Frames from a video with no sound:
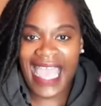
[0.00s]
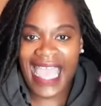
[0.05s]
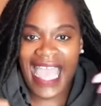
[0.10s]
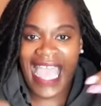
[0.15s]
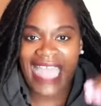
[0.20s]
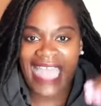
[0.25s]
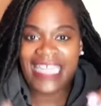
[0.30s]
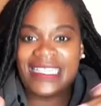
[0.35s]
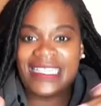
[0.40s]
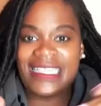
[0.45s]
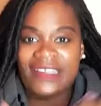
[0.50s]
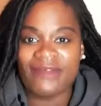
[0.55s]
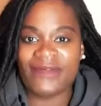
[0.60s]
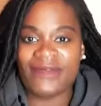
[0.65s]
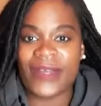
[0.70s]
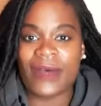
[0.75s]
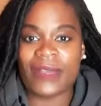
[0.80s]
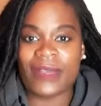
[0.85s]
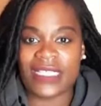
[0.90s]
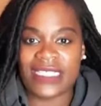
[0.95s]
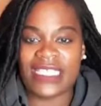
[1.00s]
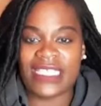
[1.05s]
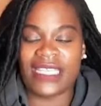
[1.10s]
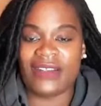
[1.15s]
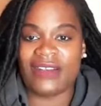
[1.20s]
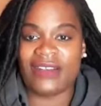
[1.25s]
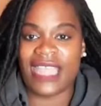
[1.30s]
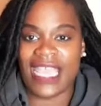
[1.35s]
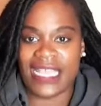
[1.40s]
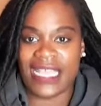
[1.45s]
I focus in
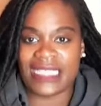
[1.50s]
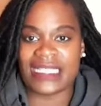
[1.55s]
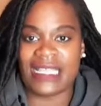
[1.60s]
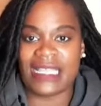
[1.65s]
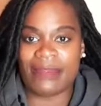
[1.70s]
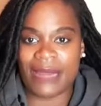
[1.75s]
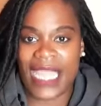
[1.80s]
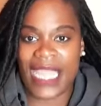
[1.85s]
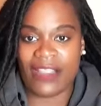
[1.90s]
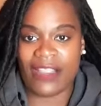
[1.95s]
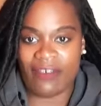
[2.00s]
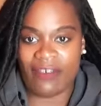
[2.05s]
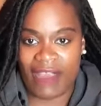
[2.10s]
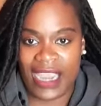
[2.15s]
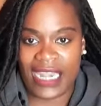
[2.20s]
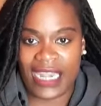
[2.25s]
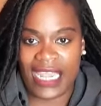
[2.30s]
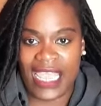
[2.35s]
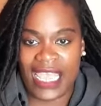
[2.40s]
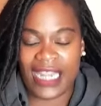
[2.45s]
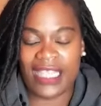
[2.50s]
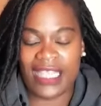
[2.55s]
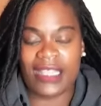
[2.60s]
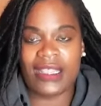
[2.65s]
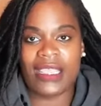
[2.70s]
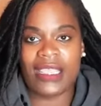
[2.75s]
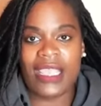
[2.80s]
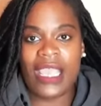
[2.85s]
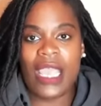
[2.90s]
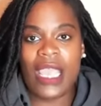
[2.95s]
on that because I'm not great at it.